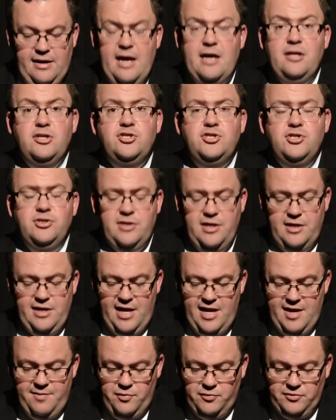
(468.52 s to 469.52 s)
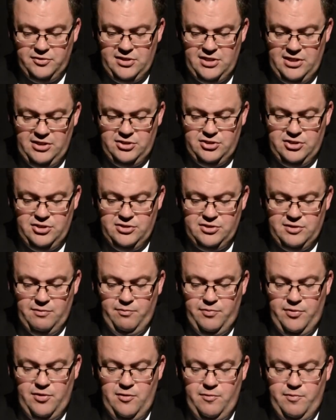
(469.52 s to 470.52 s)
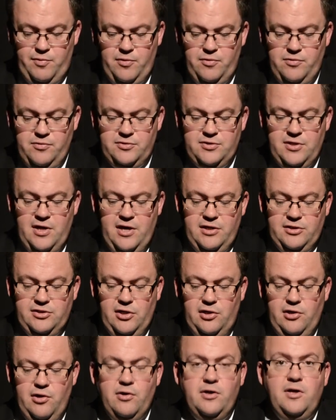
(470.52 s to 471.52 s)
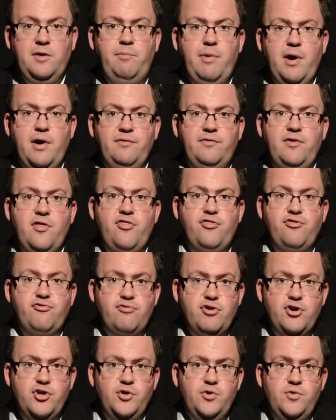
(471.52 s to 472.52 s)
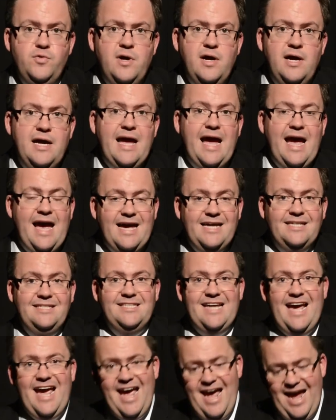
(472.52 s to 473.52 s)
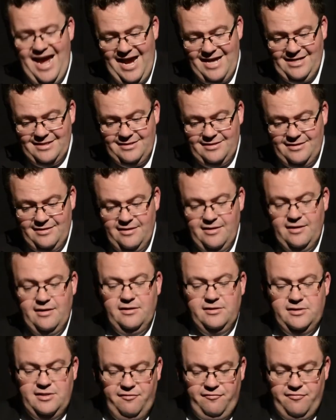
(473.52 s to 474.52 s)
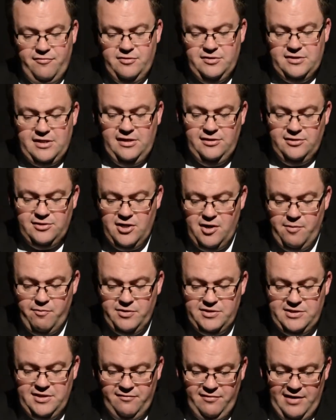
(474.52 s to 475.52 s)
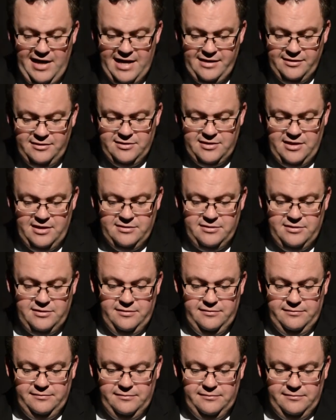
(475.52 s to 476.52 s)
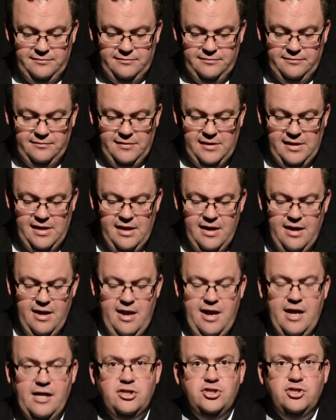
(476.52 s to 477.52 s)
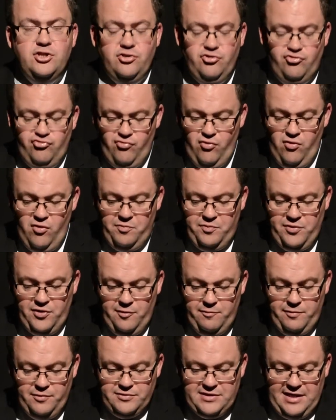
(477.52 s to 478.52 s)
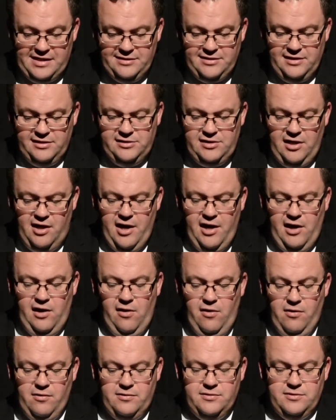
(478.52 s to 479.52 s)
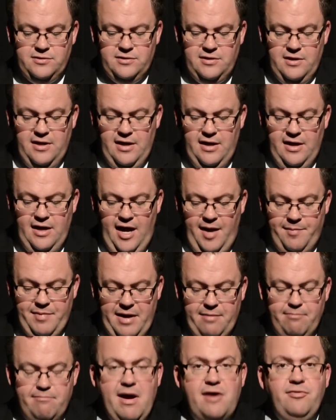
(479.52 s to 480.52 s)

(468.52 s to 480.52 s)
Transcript: It should enable teachers and pupils to look both through and at different interpretive lenses. It should draw pupils into dialogues about